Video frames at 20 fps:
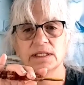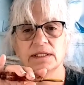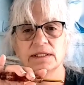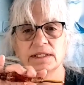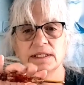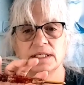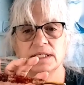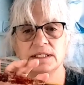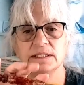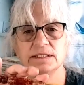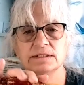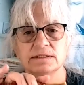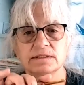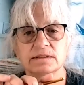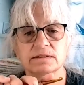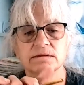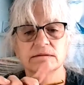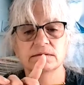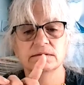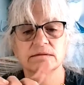These
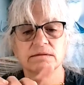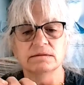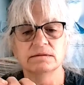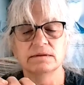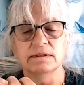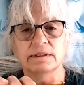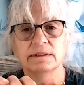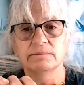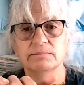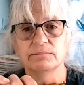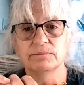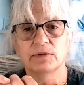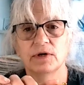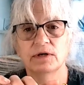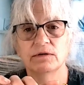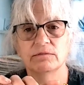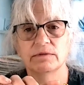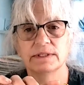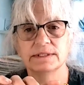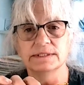
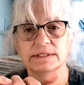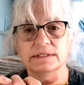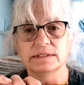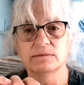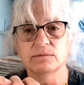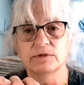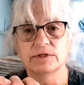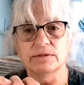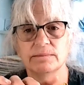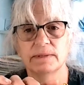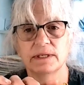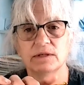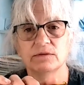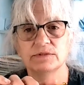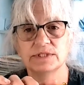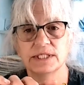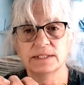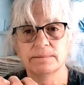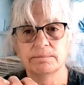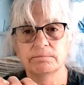part resin with the metal
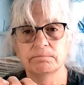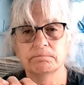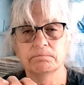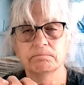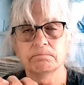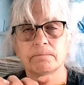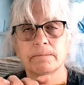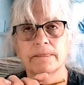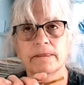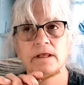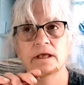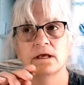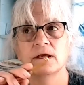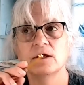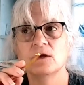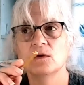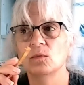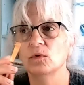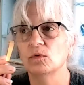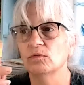tip
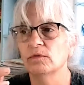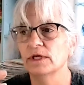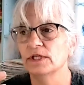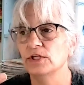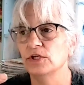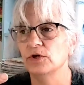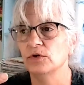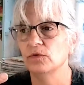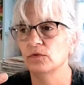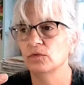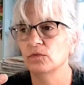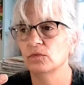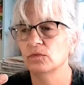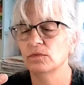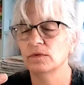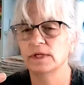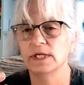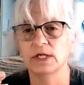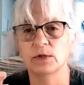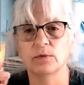will run you
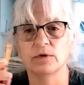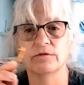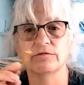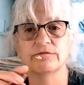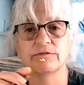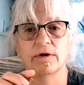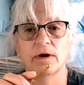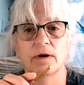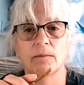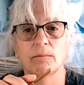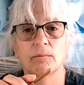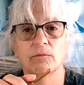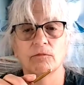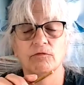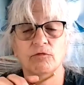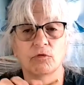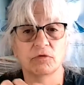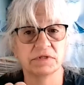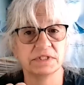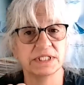anywhere from
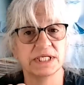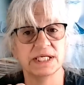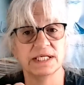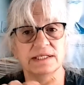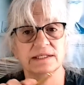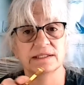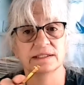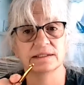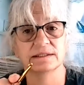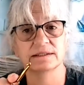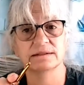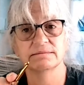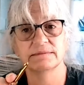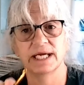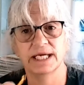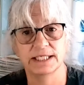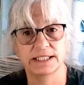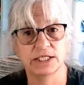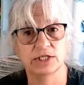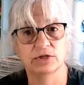$14 to
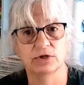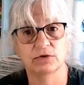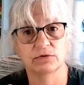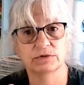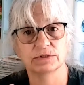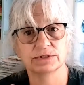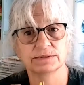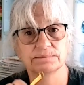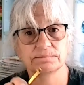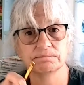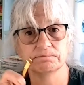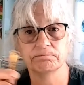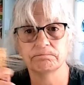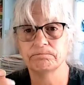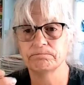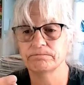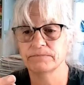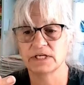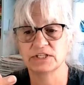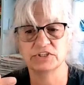$18,
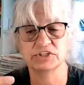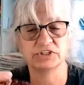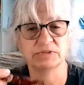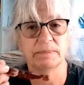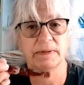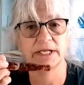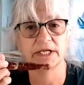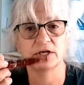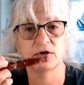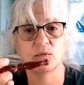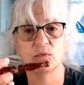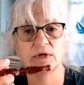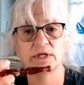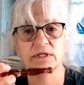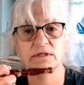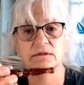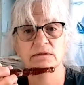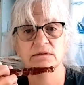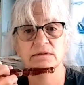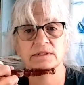just depending on what
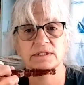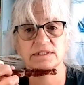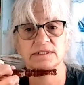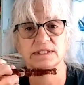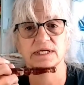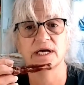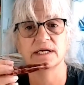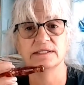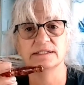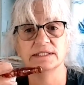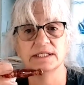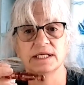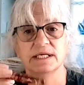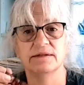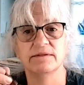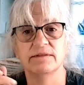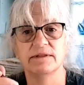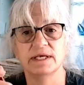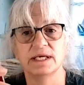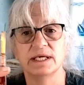designs
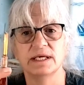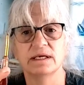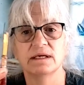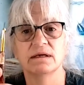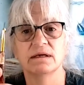in the